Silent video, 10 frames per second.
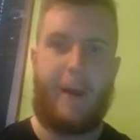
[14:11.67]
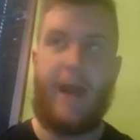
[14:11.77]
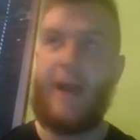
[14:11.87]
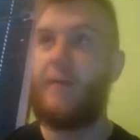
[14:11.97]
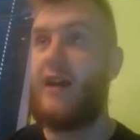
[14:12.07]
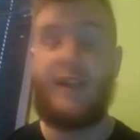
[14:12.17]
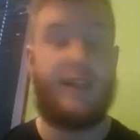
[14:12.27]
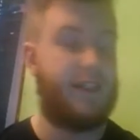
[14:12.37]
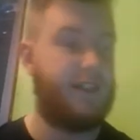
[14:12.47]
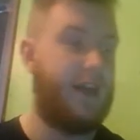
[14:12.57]
Has
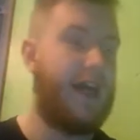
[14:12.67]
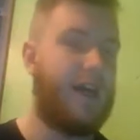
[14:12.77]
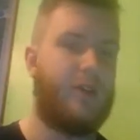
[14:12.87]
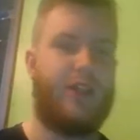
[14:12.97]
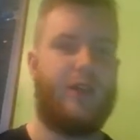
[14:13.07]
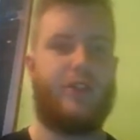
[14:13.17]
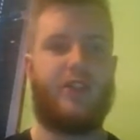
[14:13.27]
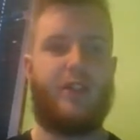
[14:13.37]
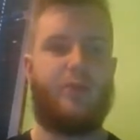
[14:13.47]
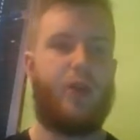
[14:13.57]
access to Aqua Jet, which is
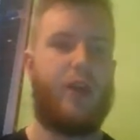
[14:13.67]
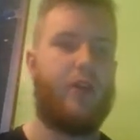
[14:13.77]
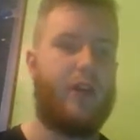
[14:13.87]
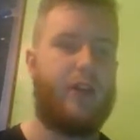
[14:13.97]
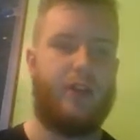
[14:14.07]
a nice priority.